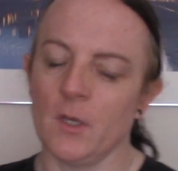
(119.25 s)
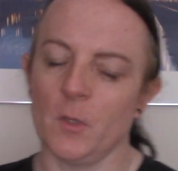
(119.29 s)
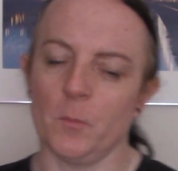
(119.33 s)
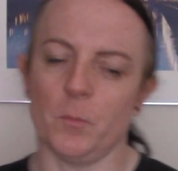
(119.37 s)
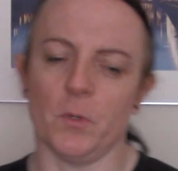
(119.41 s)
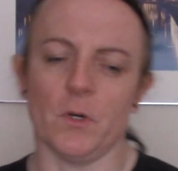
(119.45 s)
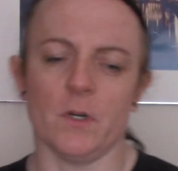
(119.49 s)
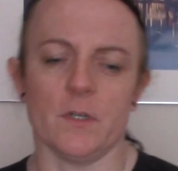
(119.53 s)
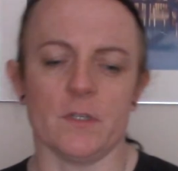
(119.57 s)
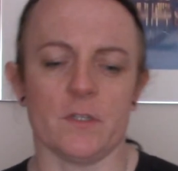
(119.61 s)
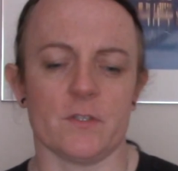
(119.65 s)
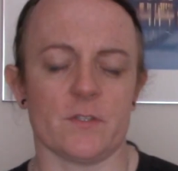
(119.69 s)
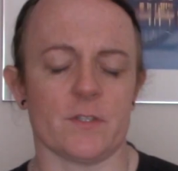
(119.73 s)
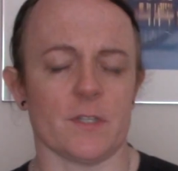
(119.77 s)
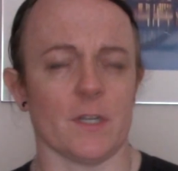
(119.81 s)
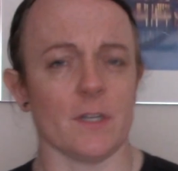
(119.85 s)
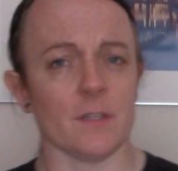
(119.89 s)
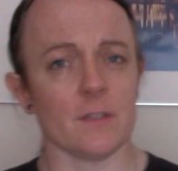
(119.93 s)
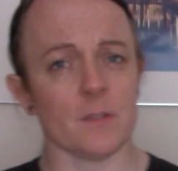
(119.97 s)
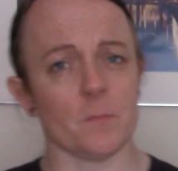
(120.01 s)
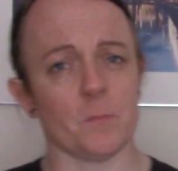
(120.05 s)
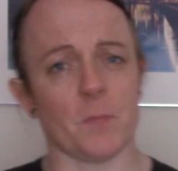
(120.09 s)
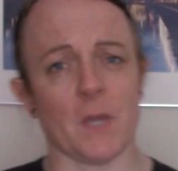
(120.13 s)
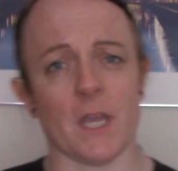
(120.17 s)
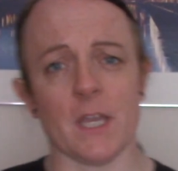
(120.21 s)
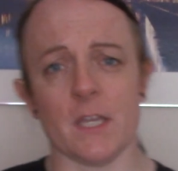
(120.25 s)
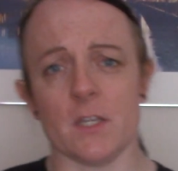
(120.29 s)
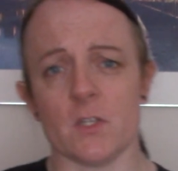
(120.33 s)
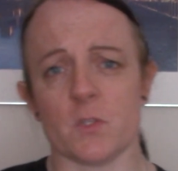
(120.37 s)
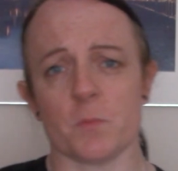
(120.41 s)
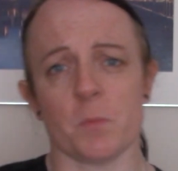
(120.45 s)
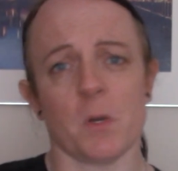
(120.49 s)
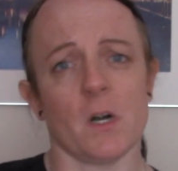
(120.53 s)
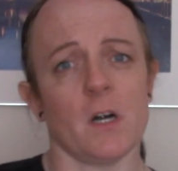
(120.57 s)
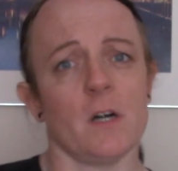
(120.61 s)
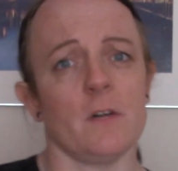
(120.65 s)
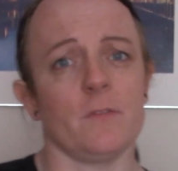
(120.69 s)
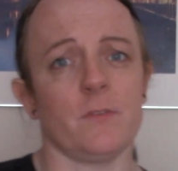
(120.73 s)
But understand that pain is
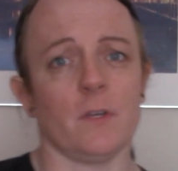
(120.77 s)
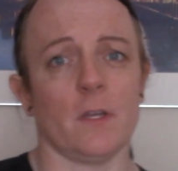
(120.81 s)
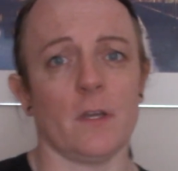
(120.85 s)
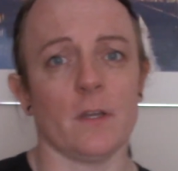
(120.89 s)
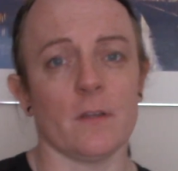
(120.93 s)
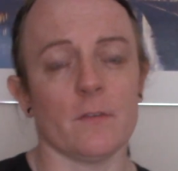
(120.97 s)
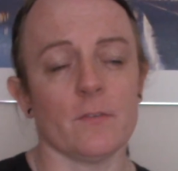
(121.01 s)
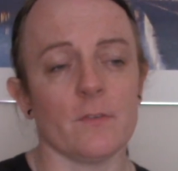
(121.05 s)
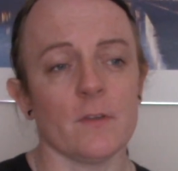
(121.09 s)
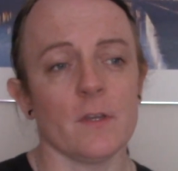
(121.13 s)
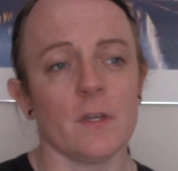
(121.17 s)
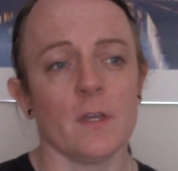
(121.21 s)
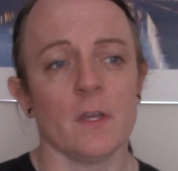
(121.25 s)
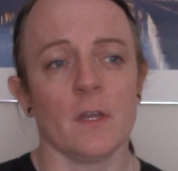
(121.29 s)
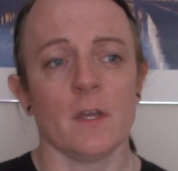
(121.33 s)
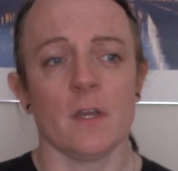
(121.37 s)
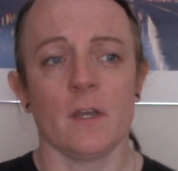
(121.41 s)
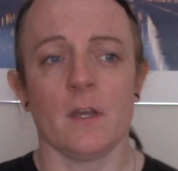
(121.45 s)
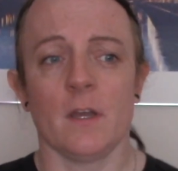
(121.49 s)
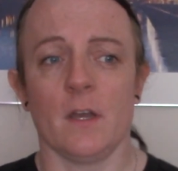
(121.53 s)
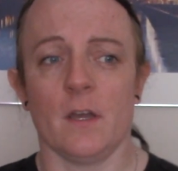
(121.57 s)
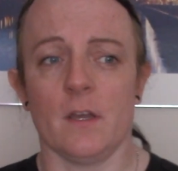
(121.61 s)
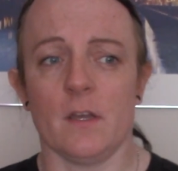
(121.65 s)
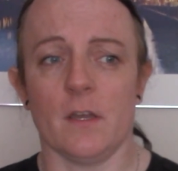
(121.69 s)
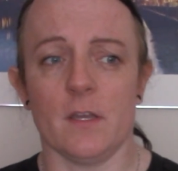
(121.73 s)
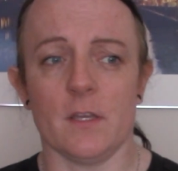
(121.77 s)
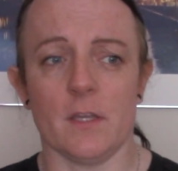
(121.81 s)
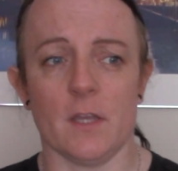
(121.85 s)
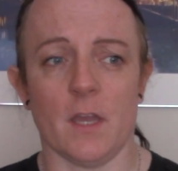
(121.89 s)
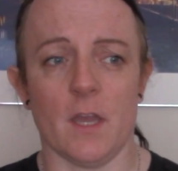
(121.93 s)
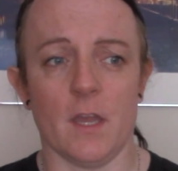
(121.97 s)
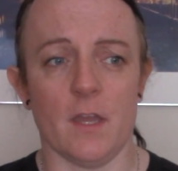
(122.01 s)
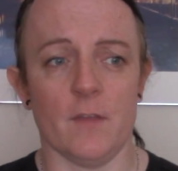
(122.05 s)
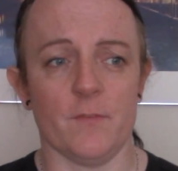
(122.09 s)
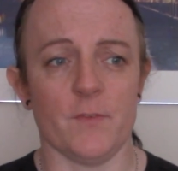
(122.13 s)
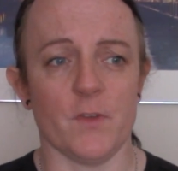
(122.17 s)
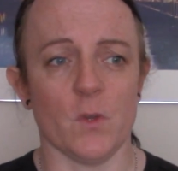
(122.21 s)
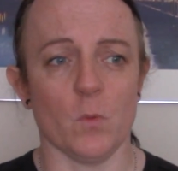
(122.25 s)
part of life.
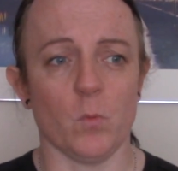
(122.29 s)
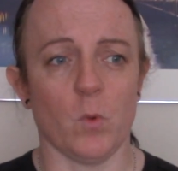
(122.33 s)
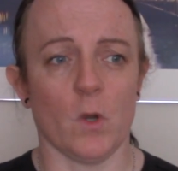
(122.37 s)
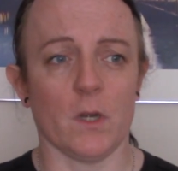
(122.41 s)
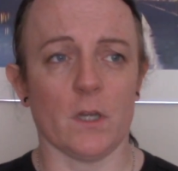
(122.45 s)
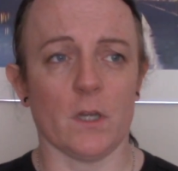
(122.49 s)
If you want